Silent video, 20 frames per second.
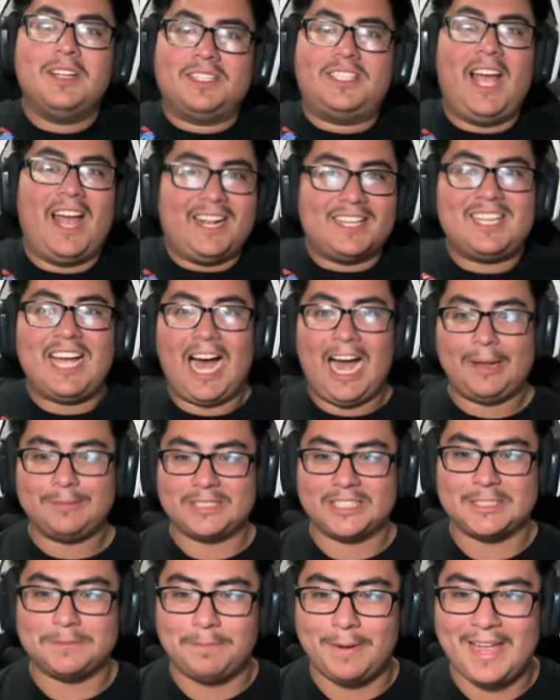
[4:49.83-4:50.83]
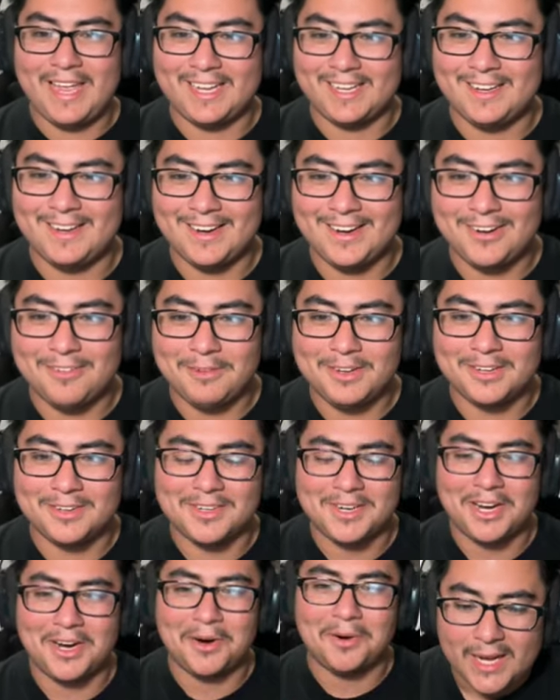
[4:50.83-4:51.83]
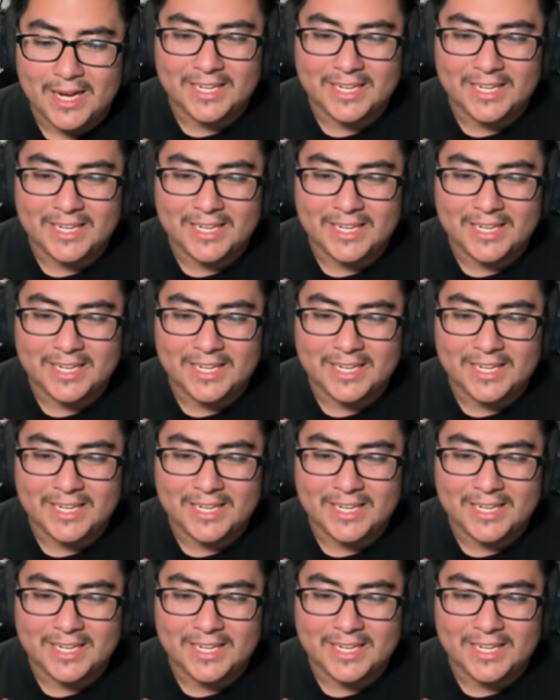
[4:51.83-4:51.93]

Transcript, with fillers: ten times as big, you know? We don't know.